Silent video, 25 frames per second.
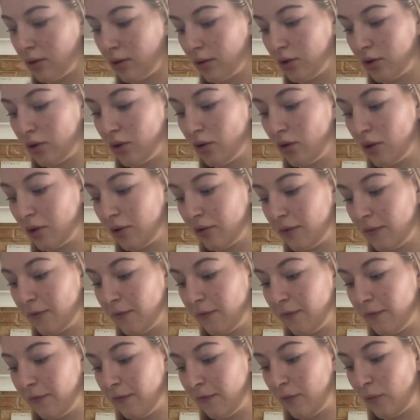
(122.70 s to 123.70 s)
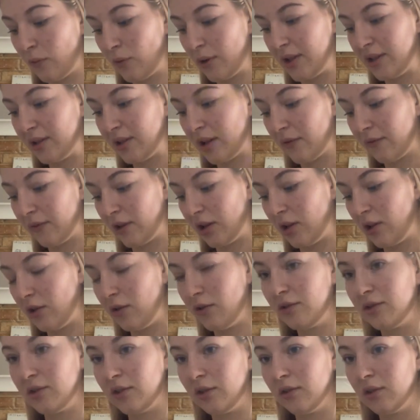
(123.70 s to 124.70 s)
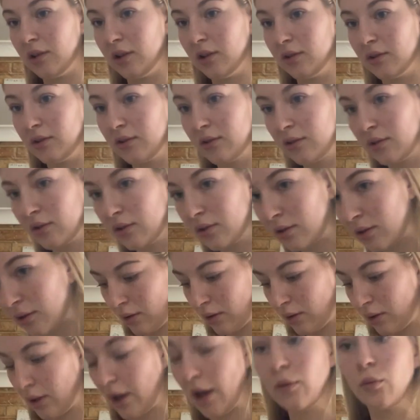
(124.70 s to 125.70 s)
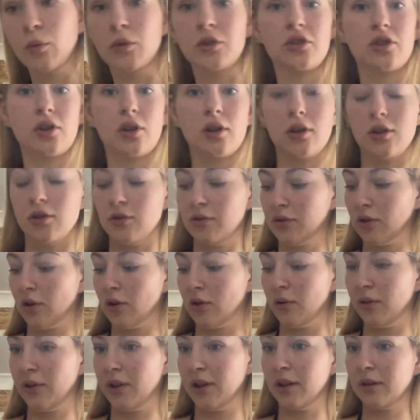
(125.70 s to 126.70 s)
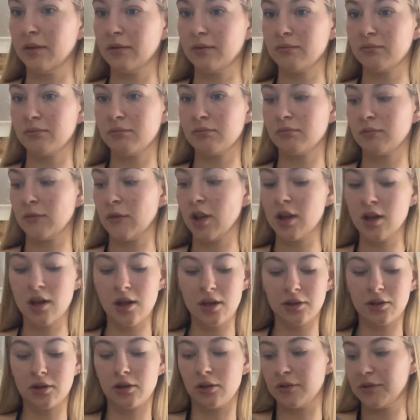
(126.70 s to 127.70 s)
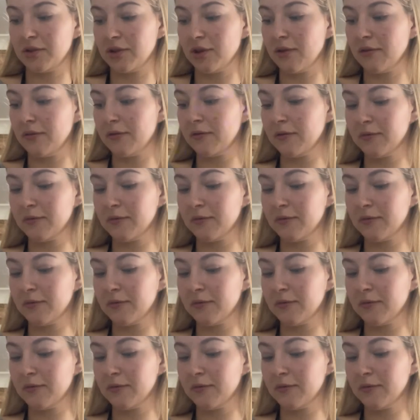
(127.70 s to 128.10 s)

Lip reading: 247. Are you serious? Okay, we're just gonna use the whole thing. It's close enough.